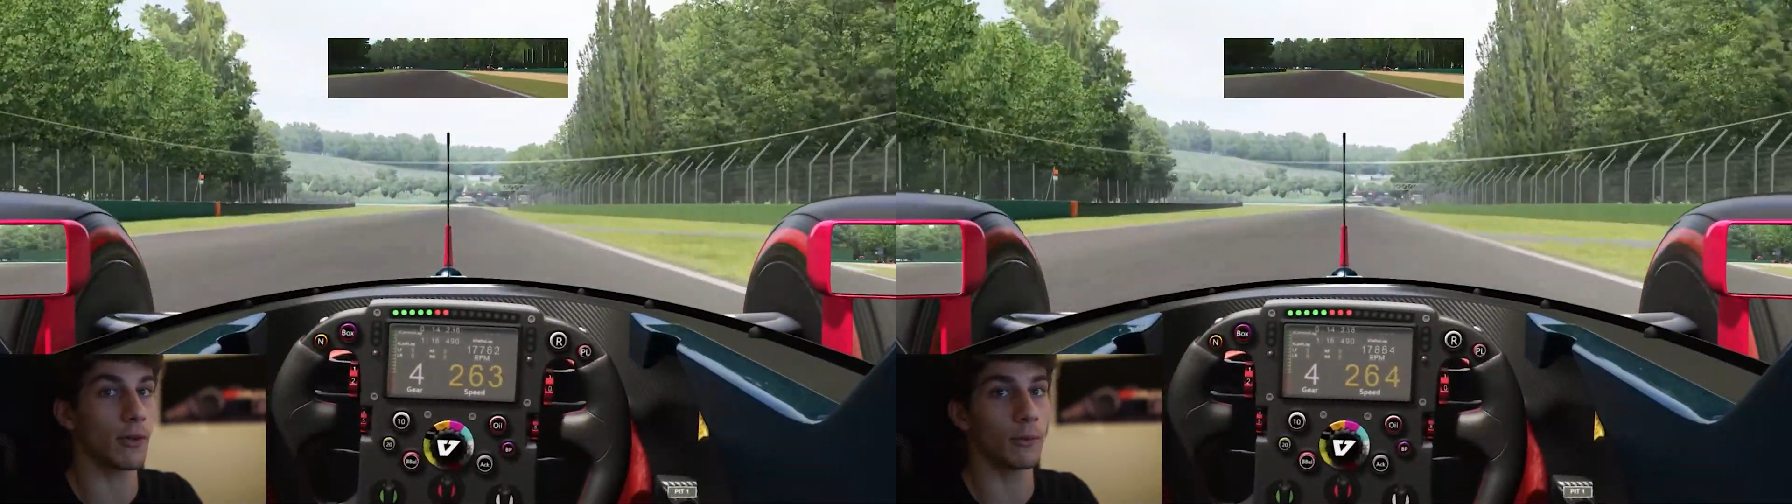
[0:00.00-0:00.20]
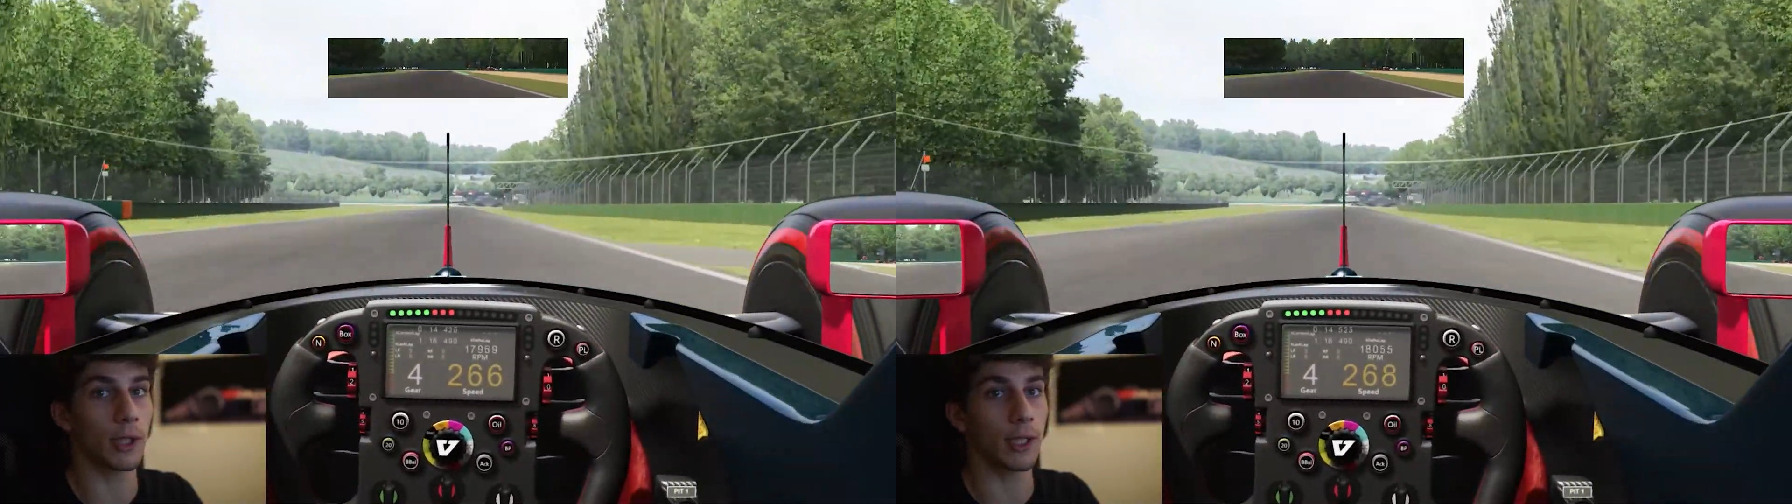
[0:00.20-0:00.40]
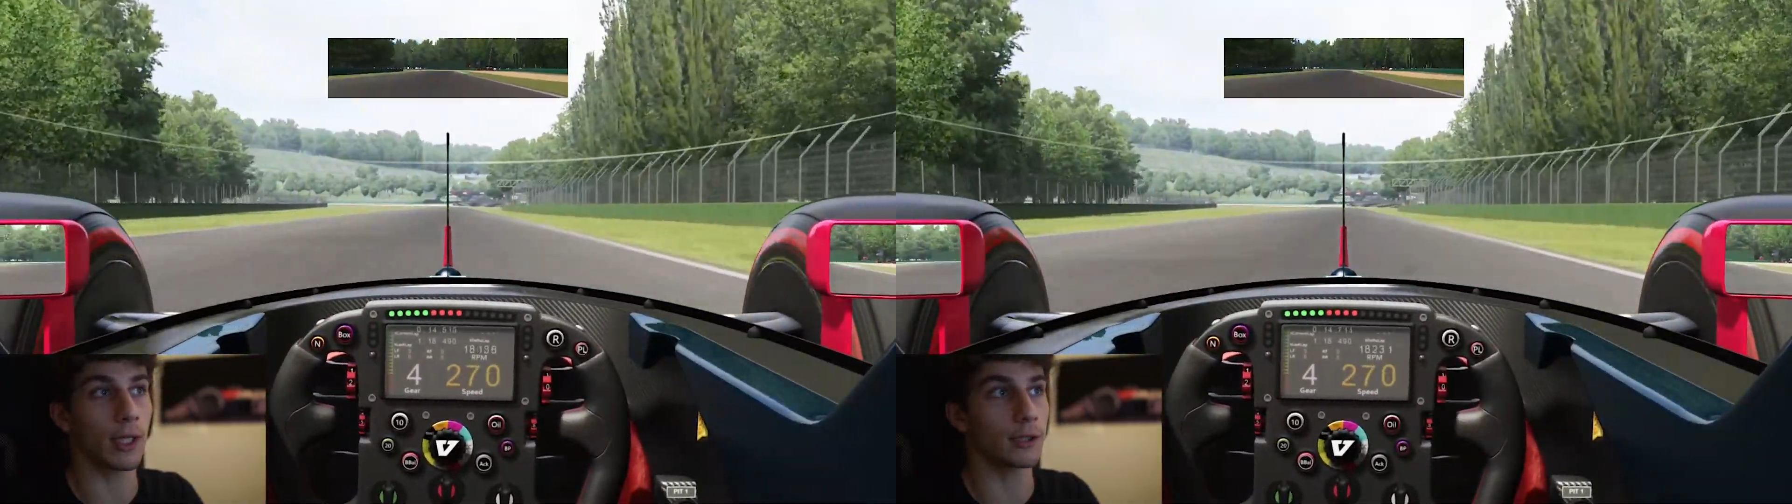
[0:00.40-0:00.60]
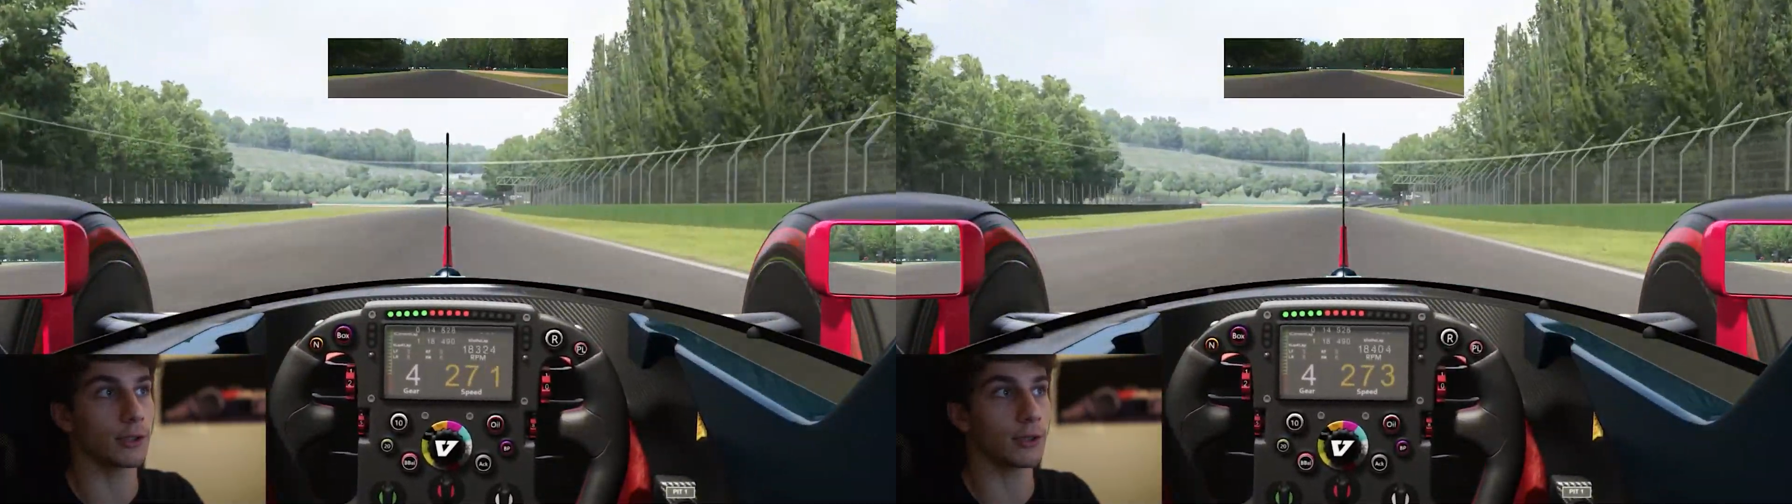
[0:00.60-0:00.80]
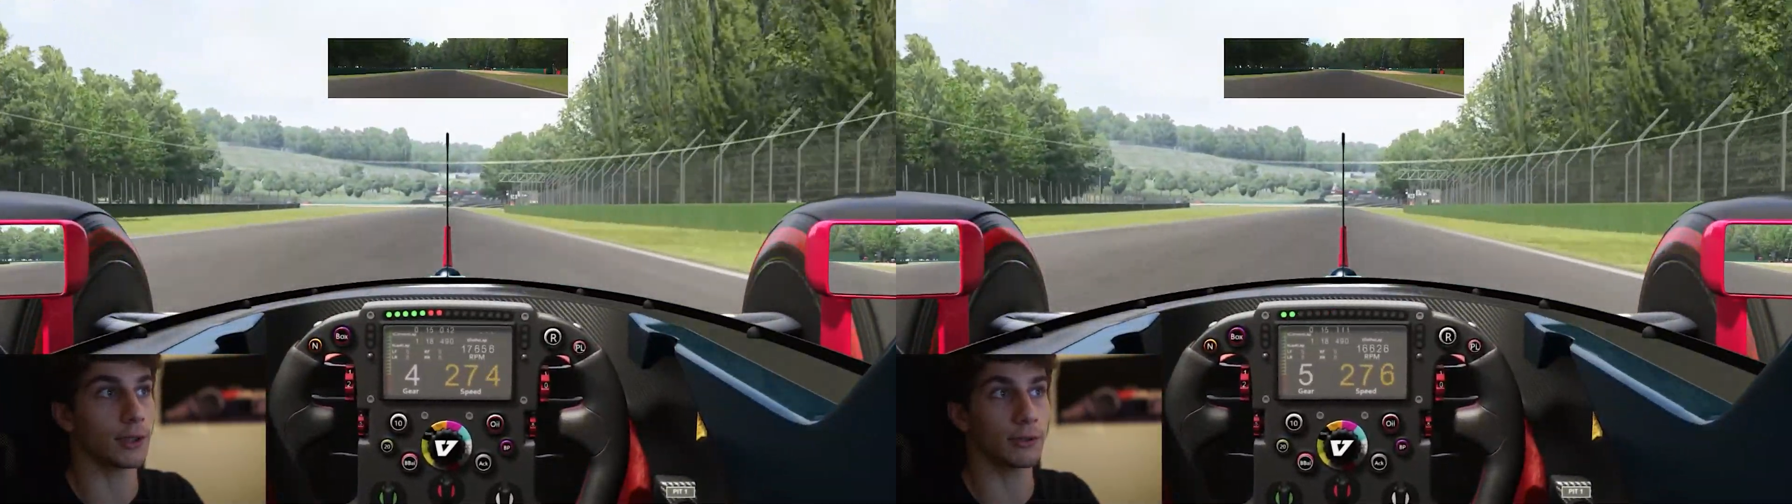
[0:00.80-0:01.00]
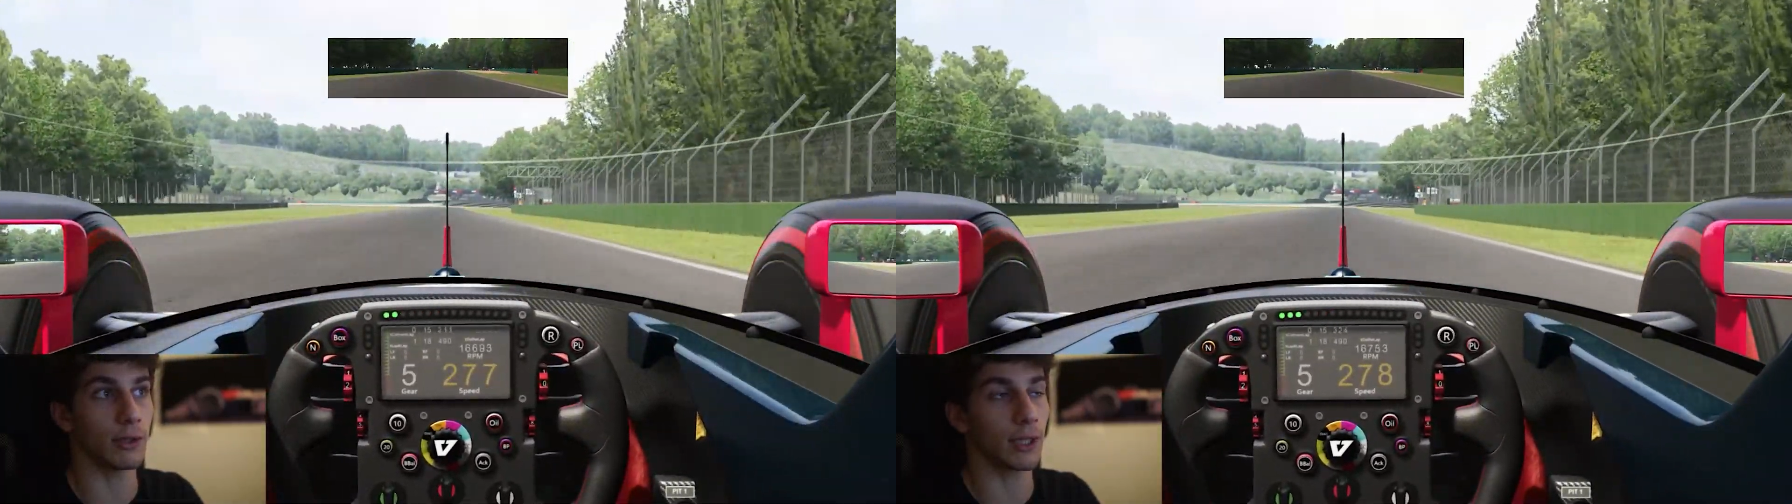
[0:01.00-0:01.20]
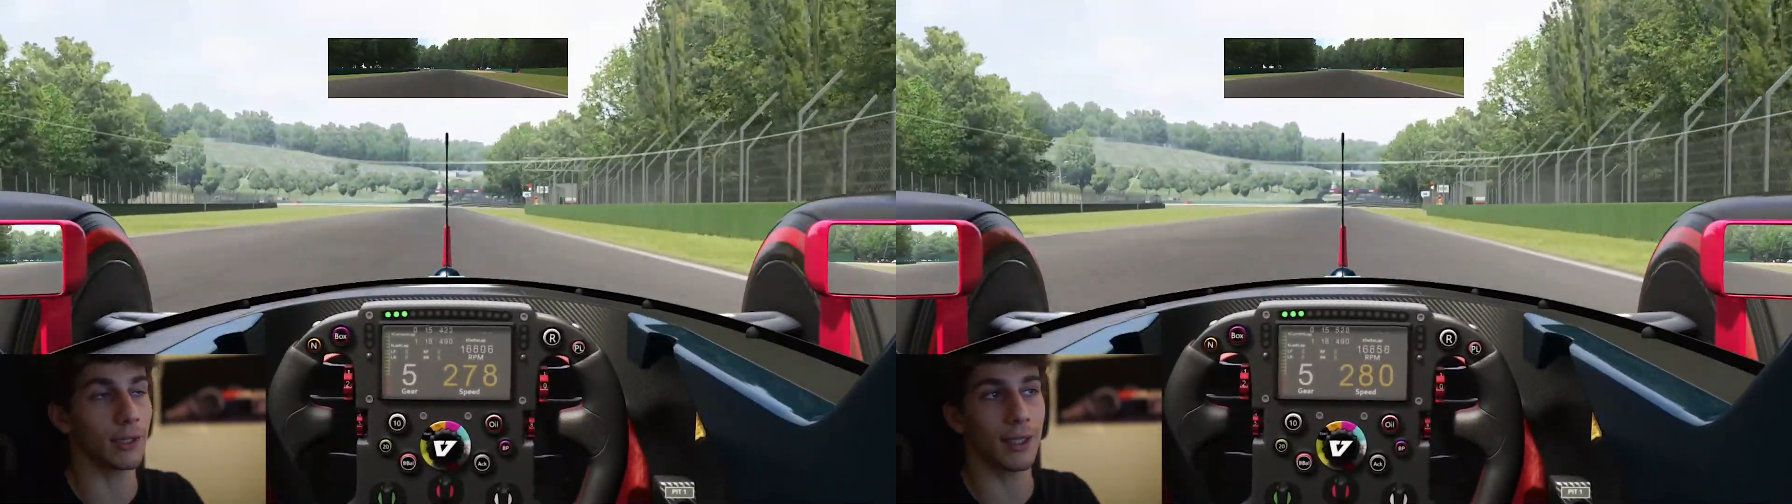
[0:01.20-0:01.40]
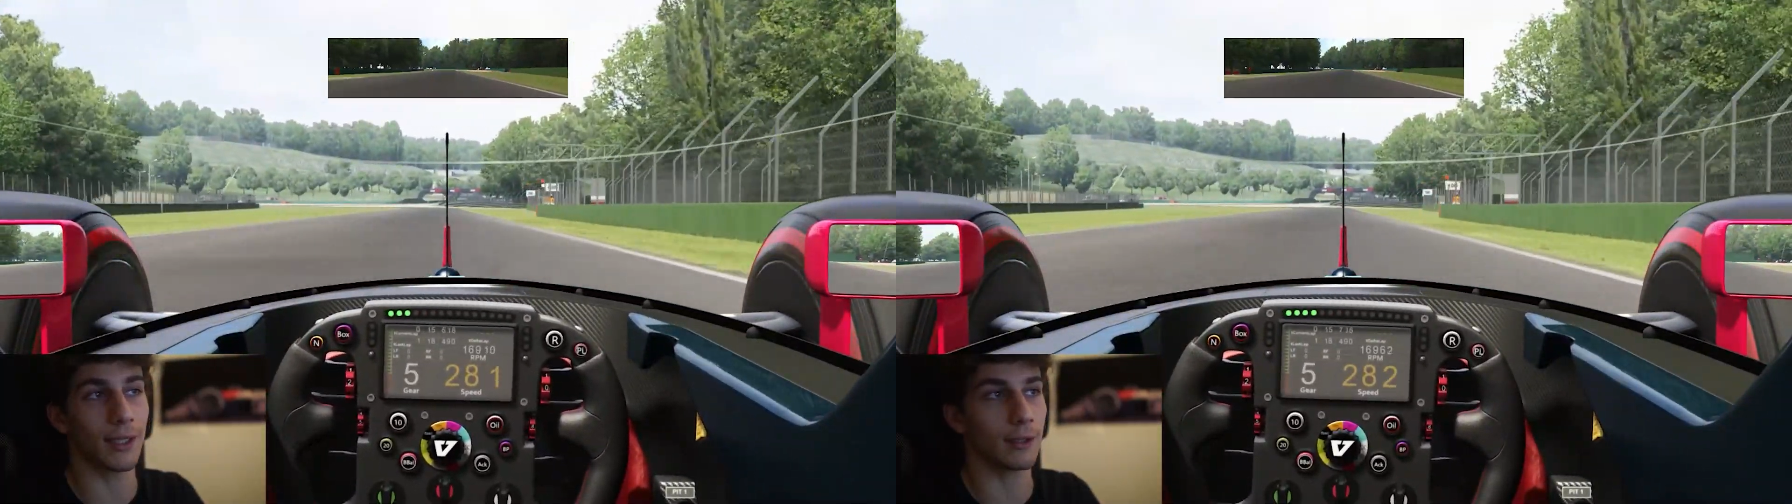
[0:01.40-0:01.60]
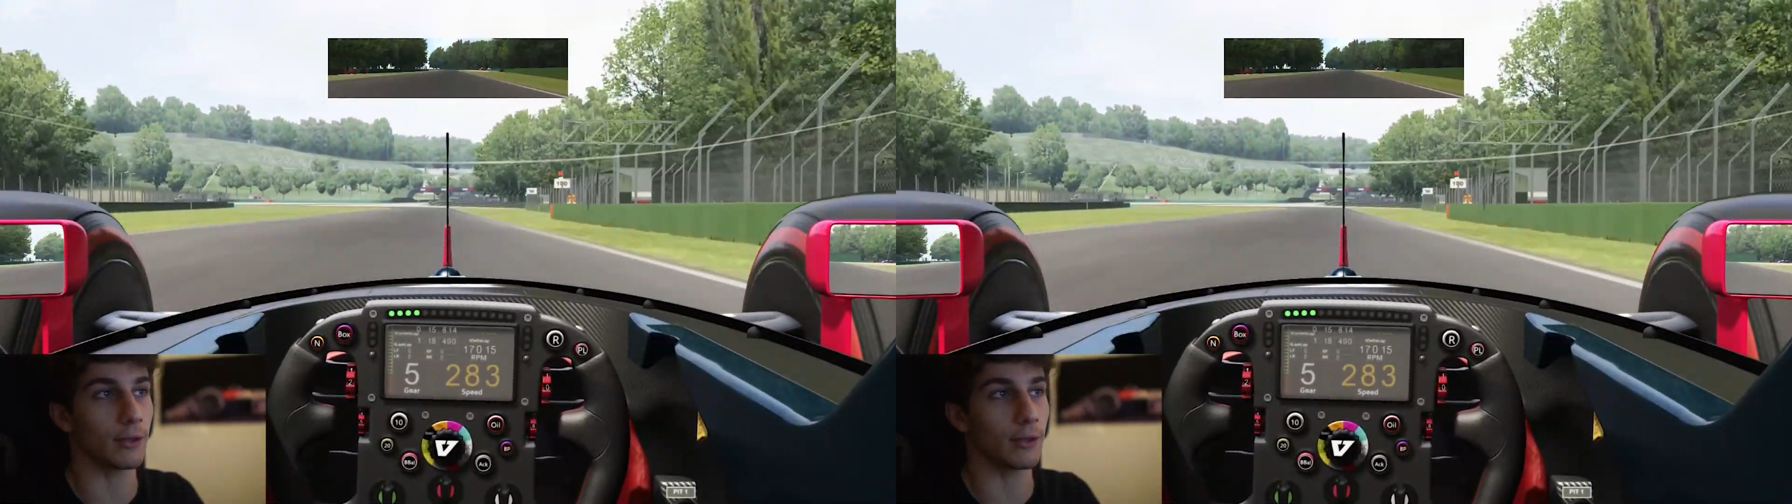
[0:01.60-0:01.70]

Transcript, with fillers: Formula cars on this track, yeah,